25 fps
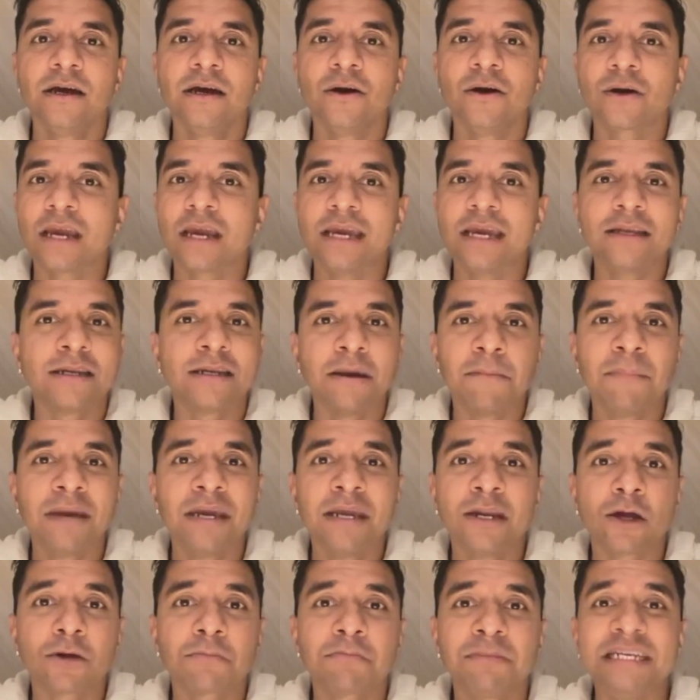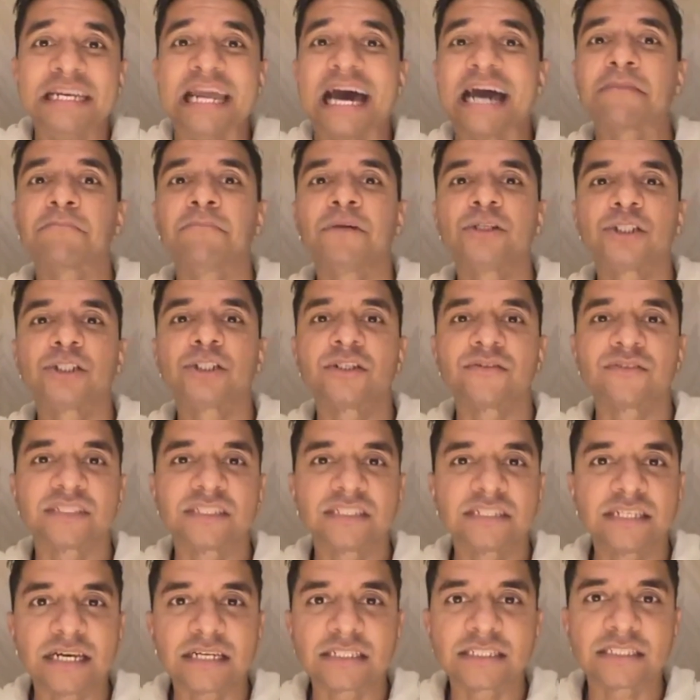Okay, there may not be that much of
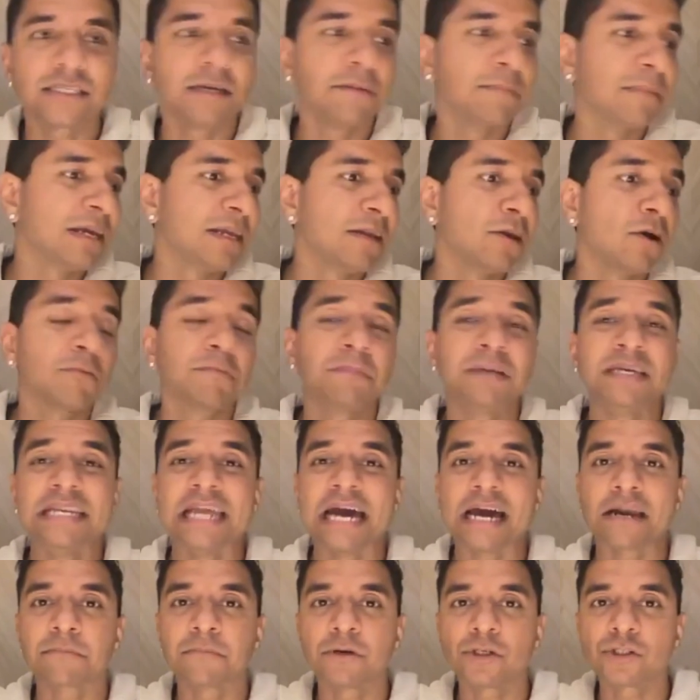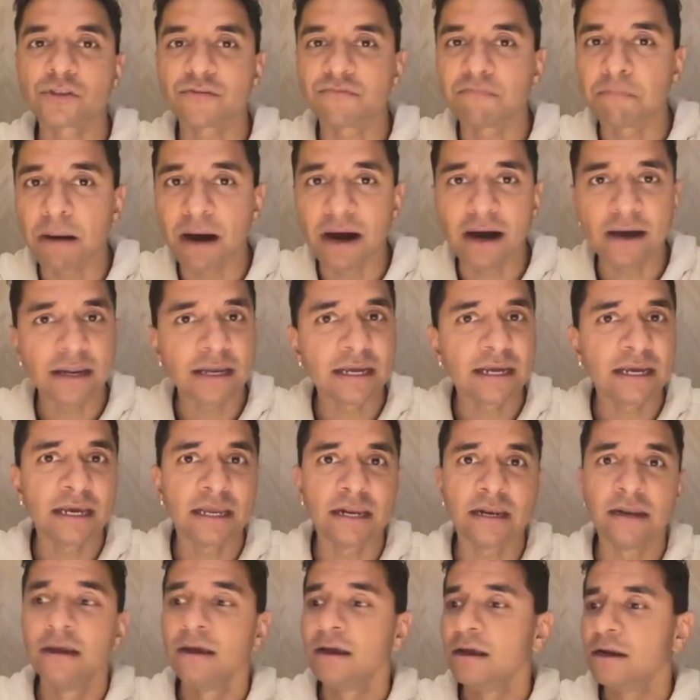sex, there may not be that much of partying
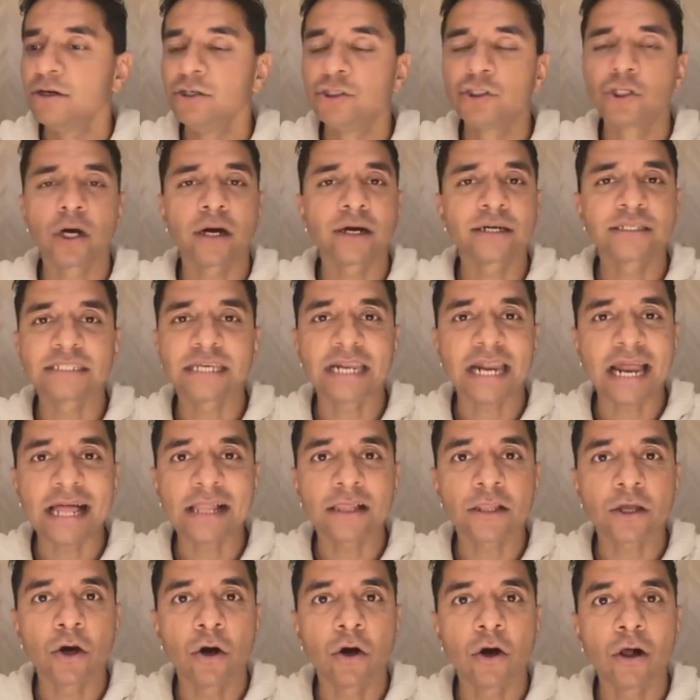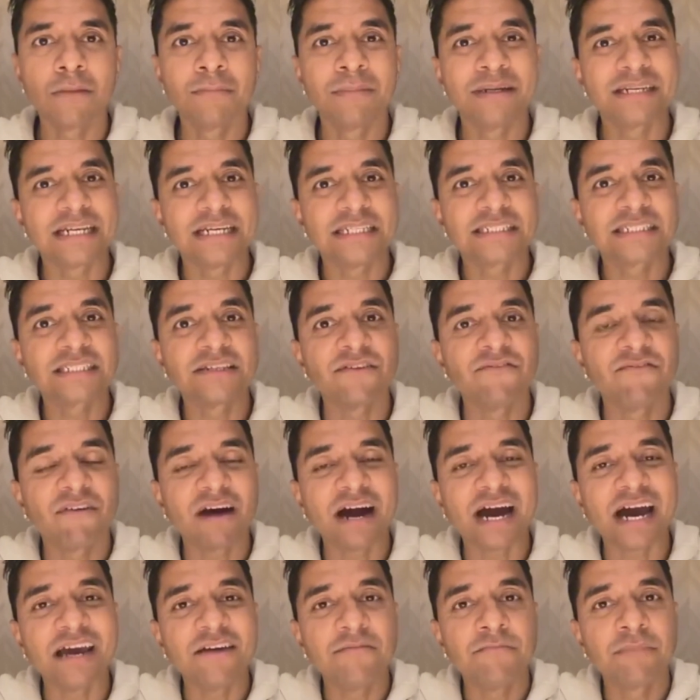and drugs and alcohol, but they
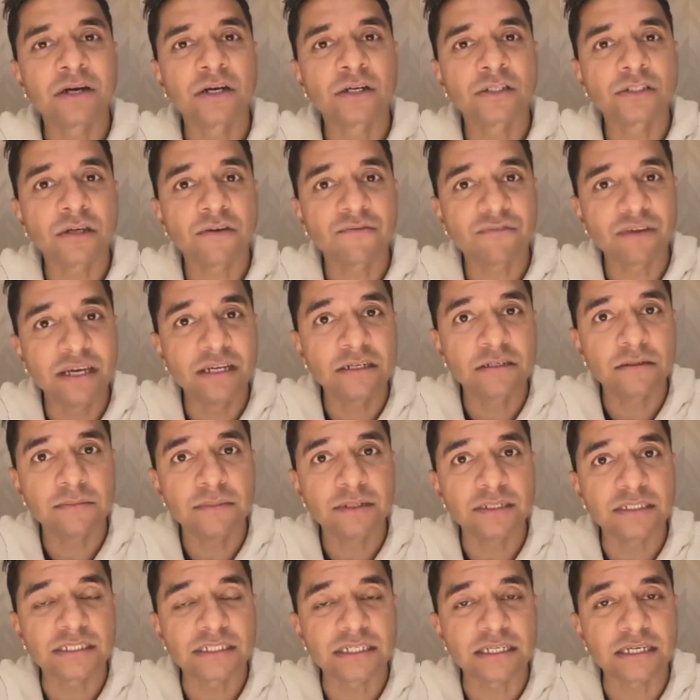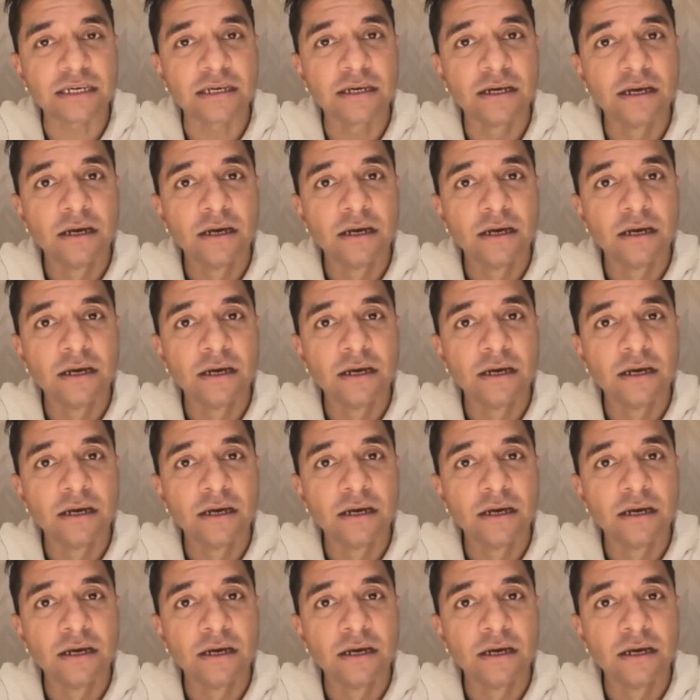survive because of intimacy.